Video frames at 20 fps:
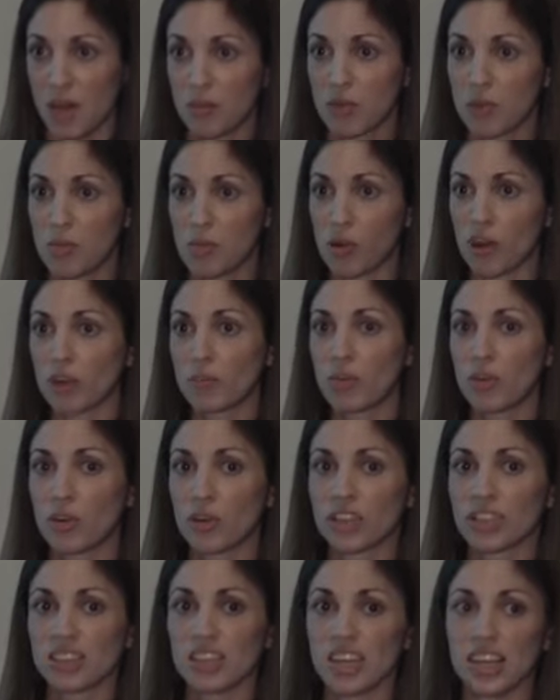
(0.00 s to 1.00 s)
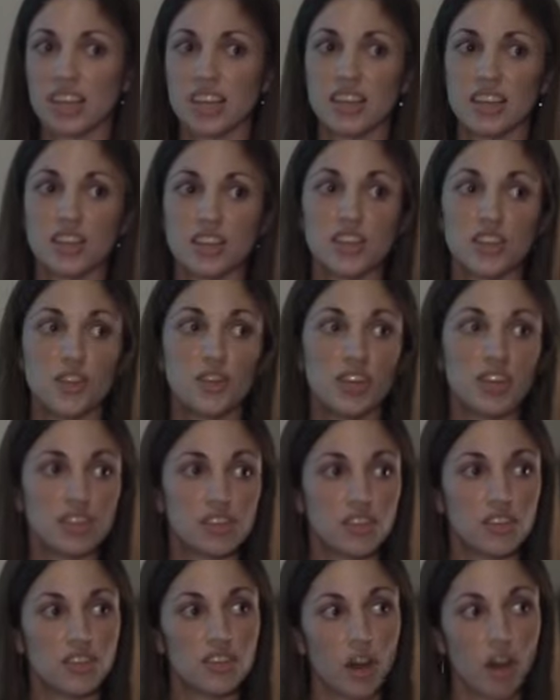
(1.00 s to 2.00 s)
but more importantly, you need
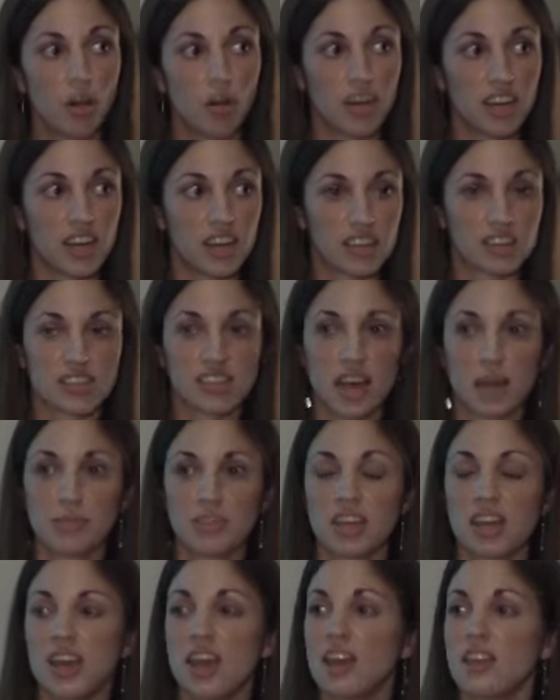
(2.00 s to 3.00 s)
to know and accept